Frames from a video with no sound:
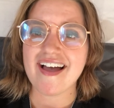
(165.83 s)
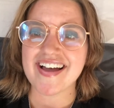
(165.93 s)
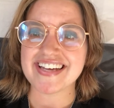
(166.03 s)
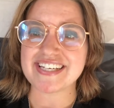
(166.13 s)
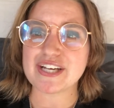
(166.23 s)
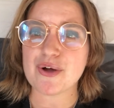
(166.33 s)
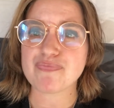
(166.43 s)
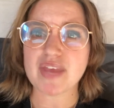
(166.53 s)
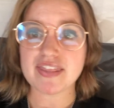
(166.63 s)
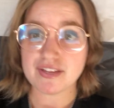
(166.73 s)

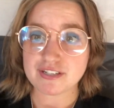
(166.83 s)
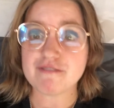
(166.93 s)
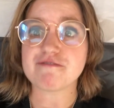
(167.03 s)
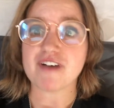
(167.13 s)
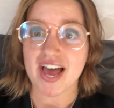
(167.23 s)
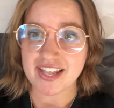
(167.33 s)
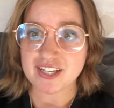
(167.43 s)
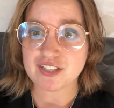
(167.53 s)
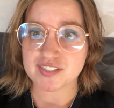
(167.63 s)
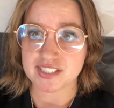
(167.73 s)
And these are valid
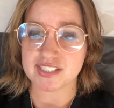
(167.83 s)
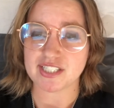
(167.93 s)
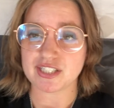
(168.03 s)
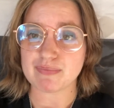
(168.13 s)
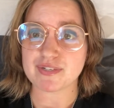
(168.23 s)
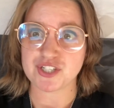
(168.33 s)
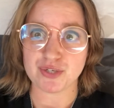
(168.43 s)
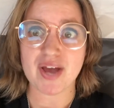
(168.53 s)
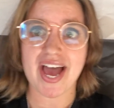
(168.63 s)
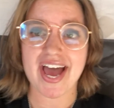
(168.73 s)
criticisms to
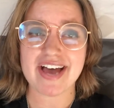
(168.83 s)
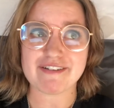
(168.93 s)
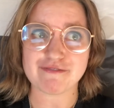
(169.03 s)
have